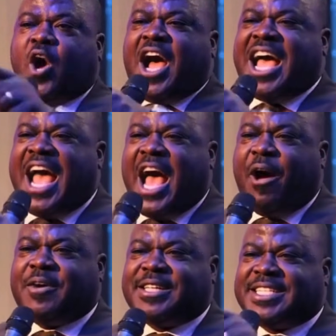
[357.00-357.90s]
He was attacked. He
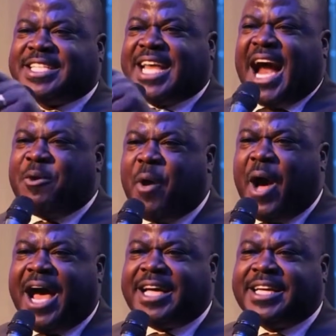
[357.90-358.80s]
said, excuse me, you
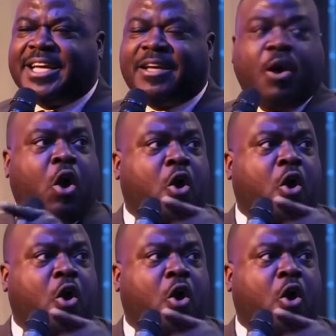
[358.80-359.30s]
can't do that. No,